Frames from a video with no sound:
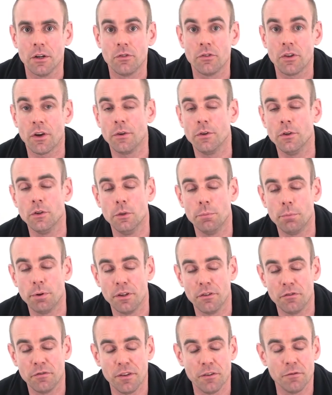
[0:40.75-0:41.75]
So you
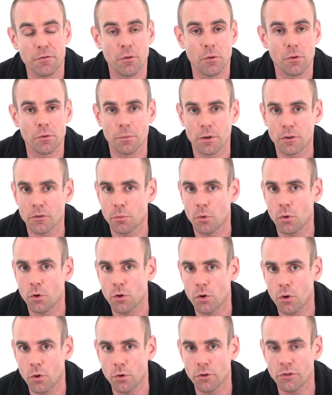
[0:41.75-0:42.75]
put your feet forward much more
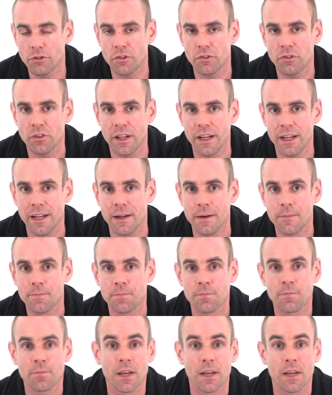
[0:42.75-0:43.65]
cautiously,